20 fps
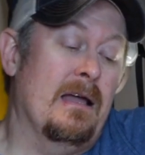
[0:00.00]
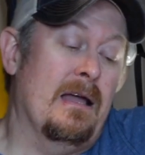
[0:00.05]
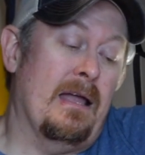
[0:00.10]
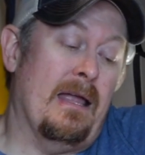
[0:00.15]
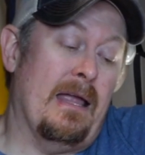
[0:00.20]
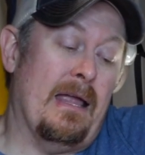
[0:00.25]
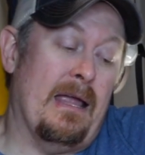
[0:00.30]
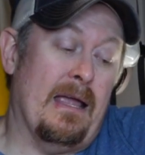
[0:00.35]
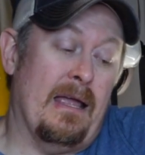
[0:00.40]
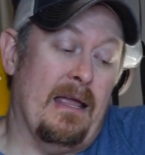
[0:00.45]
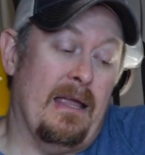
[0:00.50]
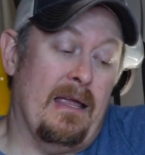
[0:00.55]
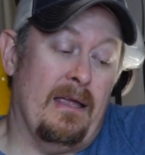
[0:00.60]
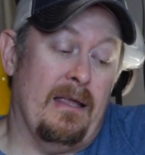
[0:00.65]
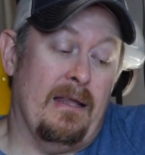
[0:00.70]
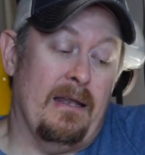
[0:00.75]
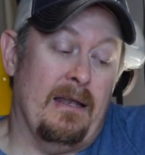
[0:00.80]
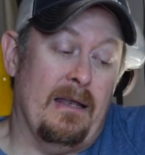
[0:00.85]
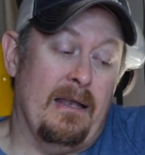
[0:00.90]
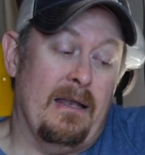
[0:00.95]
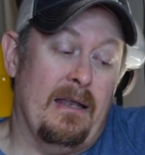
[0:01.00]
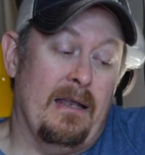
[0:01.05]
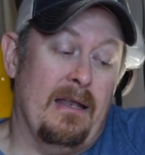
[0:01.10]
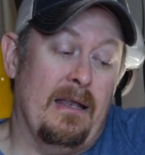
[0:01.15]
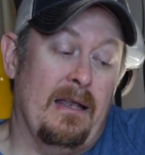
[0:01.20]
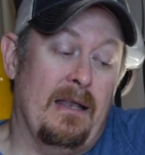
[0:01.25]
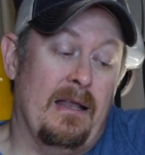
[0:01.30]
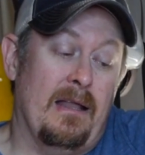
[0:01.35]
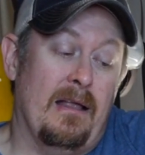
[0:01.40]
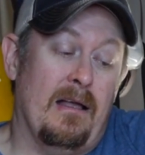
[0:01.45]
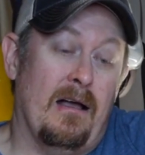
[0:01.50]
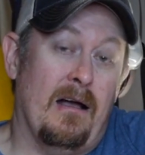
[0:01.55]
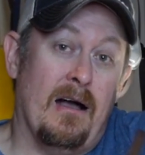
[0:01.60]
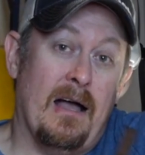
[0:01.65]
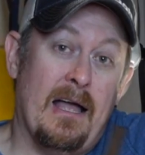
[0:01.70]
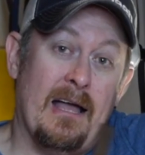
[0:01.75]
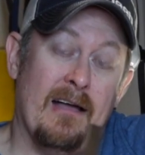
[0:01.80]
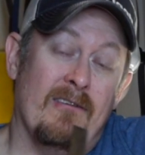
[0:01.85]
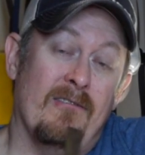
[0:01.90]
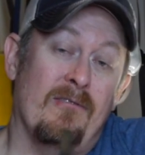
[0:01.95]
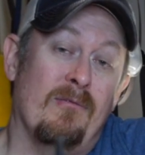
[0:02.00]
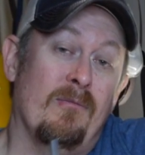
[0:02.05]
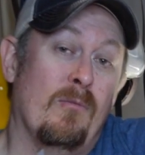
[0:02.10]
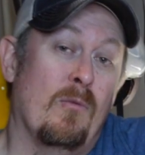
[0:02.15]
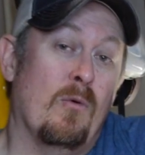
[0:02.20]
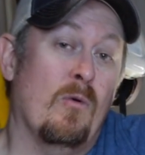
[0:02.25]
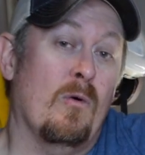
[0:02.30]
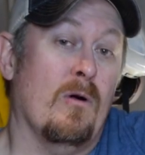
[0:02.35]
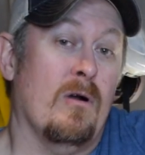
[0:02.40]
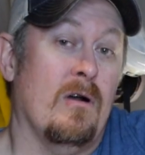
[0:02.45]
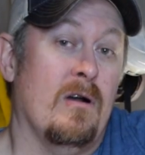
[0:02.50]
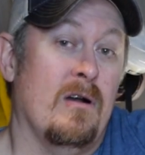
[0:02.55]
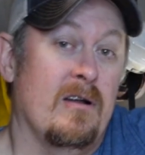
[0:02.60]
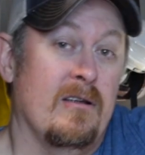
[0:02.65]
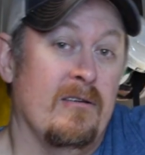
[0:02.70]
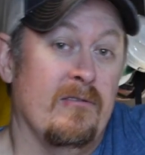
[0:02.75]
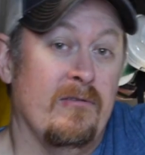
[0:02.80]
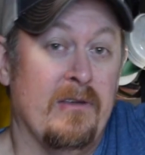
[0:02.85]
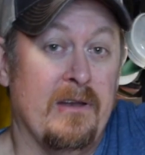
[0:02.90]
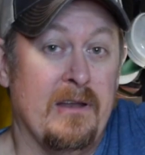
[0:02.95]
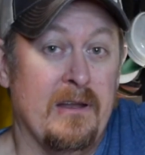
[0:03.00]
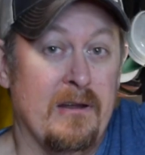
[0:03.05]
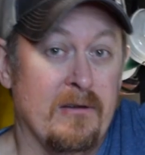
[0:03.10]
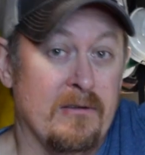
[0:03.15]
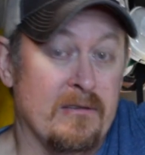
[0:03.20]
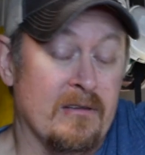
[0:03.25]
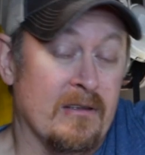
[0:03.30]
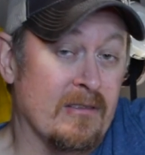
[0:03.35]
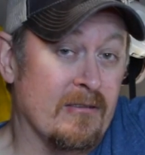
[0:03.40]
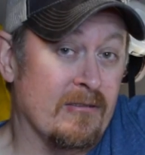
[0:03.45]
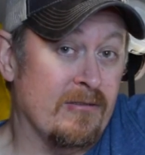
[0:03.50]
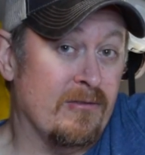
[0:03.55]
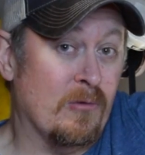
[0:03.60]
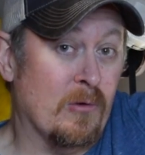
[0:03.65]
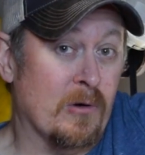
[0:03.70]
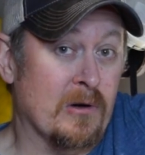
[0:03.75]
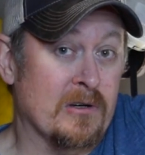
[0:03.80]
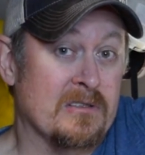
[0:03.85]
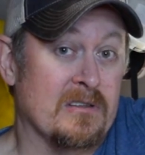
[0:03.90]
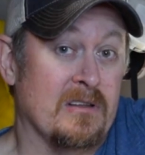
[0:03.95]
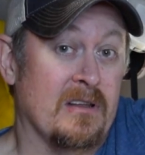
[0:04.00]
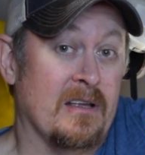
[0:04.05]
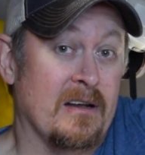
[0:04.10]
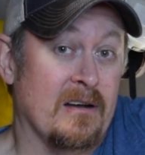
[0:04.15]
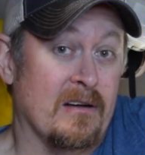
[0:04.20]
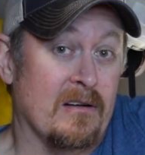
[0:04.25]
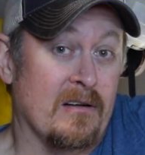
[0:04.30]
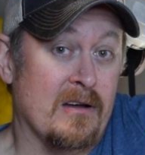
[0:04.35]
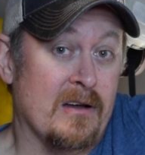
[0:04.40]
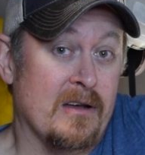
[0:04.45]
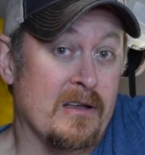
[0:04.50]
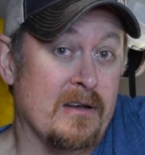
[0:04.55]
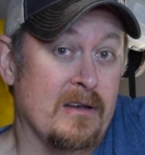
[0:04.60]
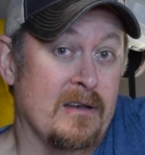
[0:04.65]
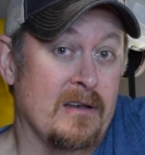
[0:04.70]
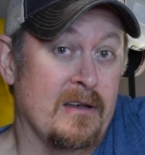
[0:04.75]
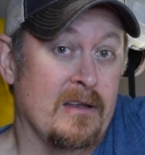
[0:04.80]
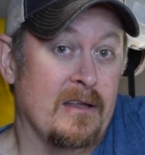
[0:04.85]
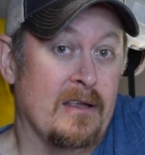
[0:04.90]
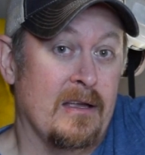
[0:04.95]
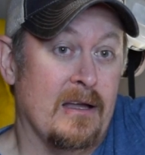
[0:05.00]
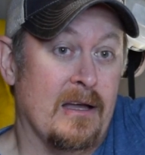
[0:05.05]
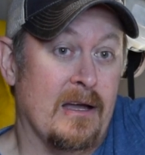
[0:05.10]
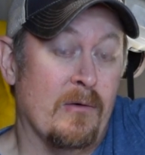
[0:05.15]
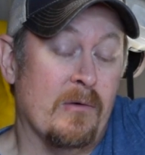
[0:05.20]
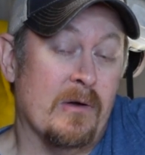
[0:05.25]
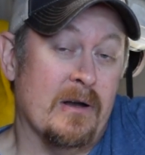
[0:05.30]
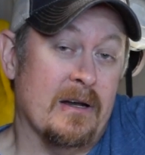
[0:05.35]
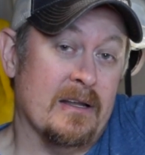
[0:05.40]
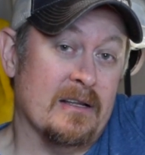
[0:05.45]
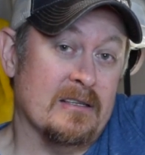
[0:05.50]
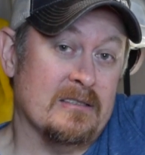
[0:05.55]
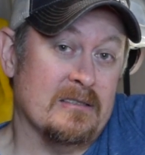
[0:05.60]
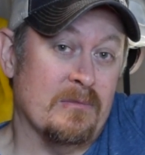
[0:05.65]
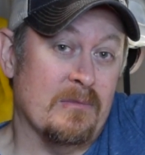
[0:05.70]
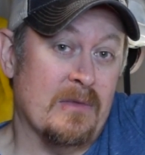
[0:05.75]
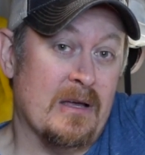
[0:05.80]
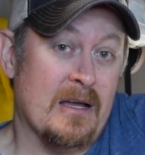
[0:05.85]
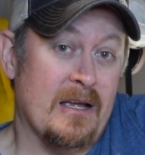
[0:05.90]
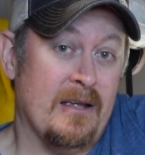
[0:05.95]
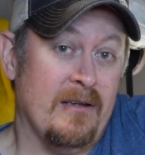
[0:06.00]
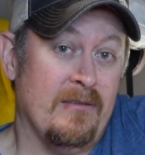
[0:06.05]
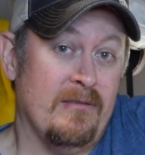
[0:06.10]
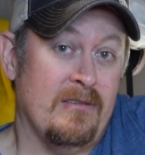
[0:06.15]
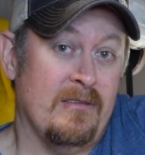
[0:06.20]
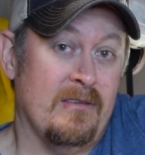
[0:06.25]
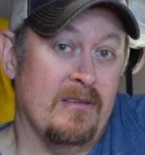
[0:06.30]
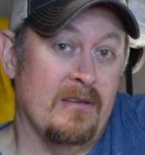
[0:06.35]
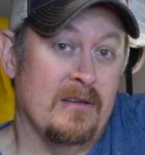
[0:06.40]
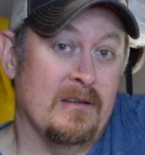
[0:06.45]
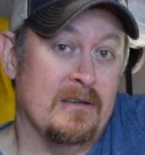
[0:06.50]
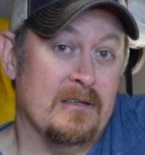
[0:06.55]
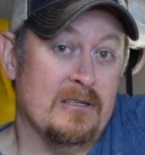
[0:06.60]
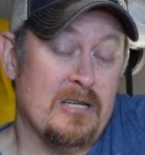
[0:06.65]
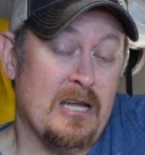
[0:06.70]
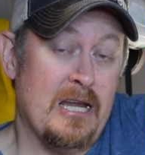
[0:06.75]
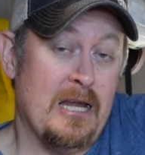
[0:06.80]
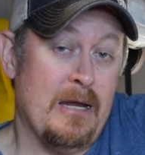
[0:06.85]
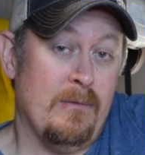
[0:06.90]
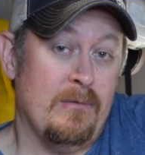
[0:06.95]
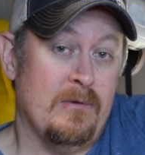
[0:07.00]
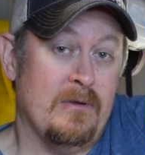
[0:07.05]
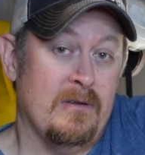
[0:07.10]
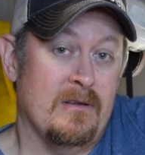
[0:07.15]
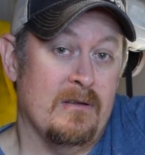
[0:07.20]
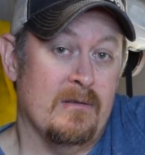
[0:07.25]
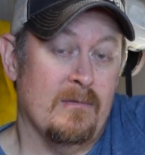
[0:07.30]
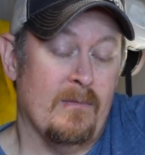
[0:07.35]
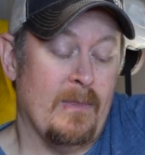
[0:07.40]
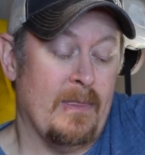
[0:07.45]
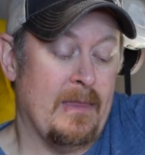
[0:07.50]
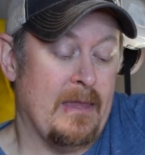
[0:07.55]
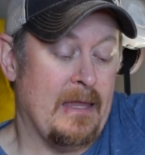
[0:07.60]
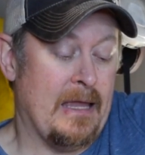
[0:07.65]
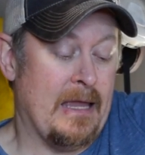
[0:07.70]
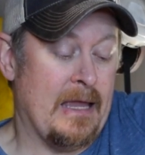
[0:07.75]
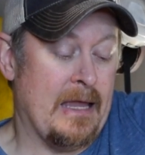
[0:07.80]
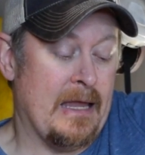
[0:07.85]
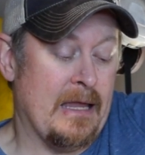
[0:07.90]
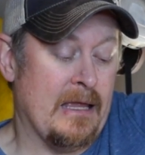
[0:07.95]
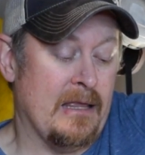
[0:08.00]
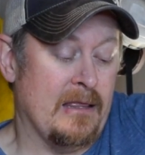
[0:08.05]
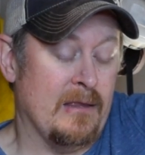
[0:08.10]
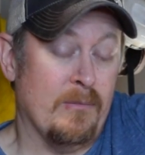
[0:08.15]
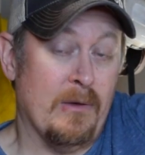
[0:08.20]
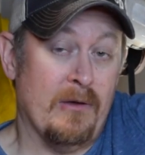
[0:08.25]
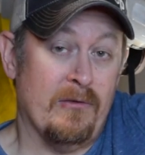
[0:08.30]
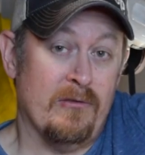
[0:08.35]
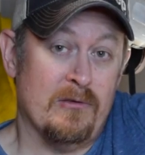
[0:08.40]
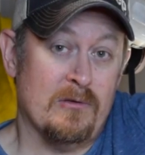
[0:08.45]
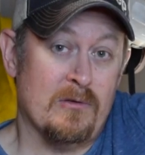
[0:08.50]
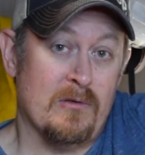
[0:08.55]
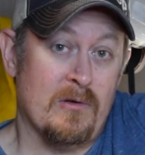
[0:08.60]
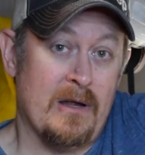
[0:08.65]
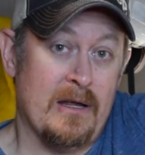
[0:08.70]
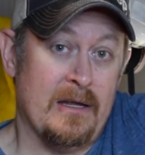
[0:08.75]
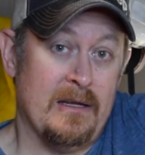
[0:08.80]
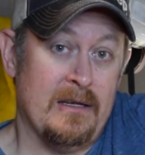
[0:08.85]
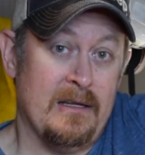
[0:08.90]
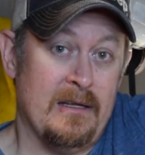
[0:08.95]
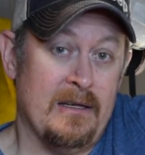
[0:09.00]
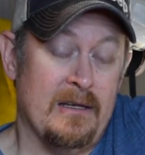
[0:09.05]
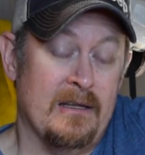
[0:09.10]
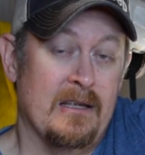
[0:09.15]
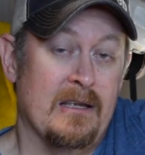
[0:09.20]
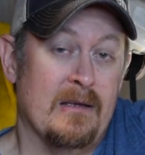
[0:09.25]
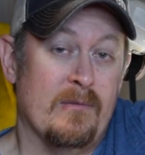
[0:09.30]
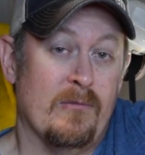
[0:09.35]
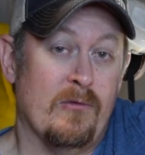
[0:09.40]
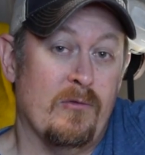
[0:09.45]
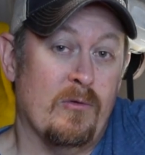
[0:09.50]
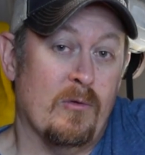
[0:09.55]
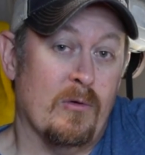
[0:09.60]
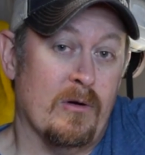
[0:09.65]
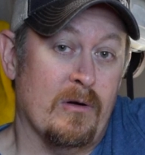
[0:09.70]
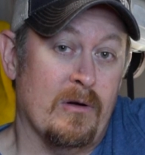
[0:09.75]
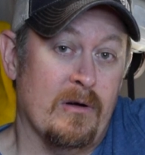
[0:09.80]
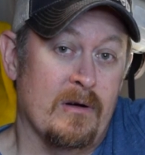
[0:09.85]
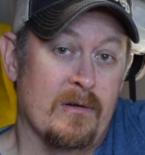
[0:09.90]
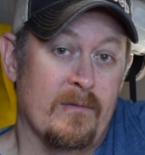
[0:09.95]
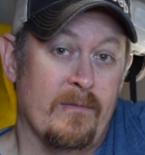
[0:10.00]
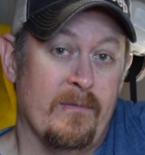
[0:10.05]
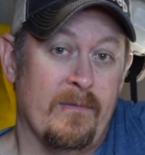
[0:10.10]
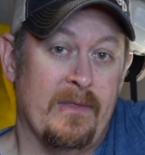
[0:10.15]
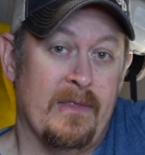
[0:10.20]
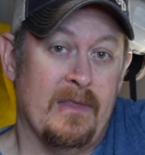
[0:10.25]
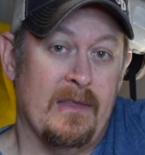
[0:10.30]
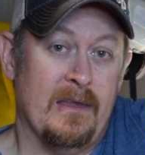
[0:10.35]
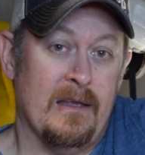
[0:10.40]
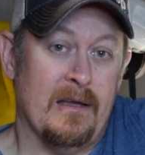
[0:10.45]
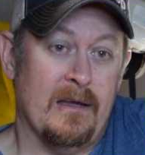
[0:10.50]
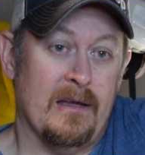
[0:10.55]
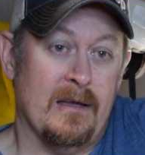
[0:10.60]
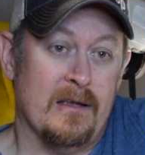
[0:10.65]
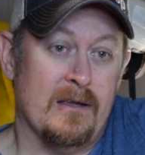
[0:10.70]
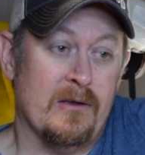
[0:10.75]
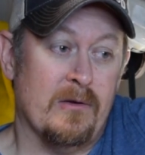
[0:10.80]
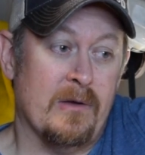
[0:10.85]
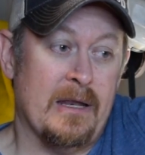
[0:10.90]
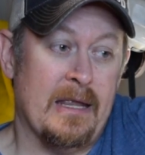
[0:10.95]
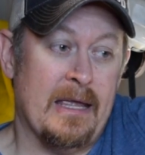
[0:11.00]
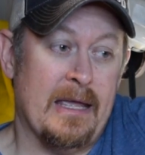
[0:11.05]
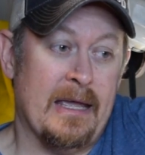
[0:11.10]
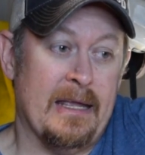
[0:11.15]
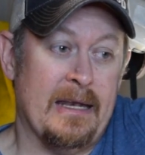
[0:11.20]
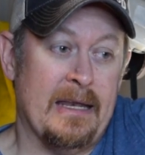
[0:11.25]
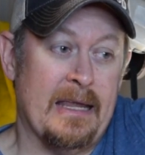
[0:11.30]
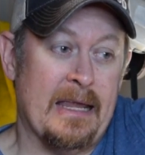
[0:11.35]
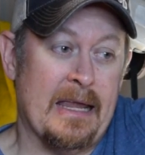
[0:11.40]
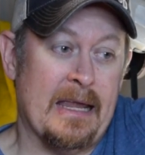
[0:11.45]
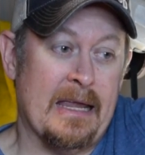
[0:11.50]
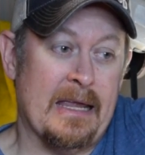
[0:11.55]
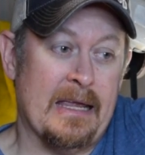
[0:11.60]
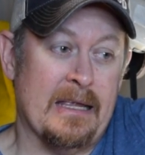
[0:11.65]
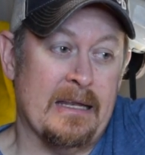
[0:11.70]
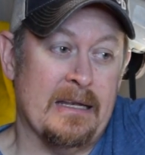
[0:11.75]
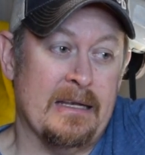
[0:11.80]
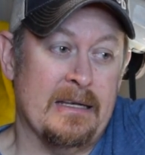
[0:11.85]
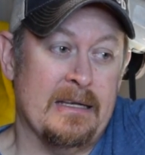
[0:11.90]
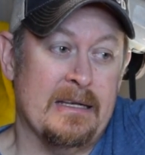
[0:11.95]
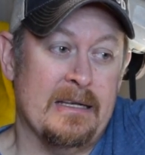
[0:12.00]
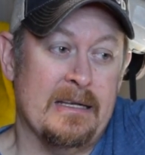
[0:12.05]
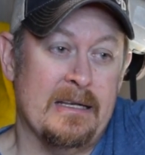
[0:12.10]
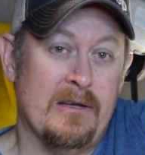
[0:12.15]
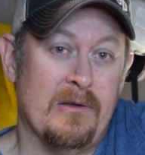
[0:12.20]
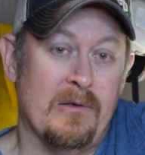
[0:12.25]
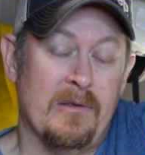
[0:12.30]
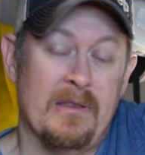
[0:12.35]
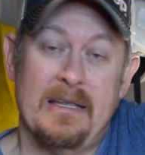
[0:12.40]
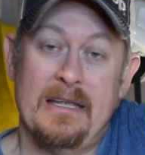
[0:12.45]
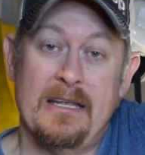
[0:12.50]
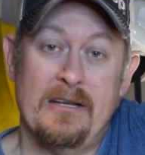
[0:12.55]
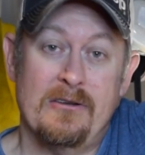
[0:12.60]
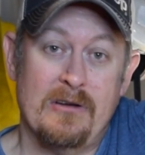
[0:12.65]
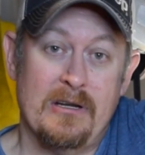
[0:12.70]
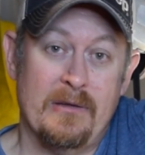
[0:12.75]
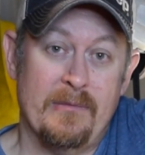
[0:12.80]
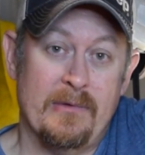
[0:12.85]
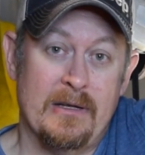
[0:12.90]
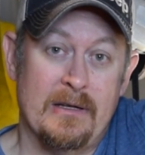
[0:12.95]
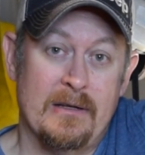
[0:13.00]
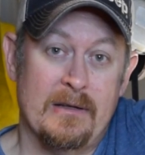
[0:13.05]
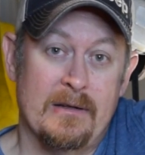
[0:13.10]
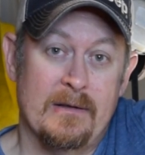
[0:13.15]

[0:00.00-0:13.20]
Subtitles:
and I'll have more videos on the forge later on. I wanted to get some knives shaped and the bevels grinded before going ahead and doing the heat treatment.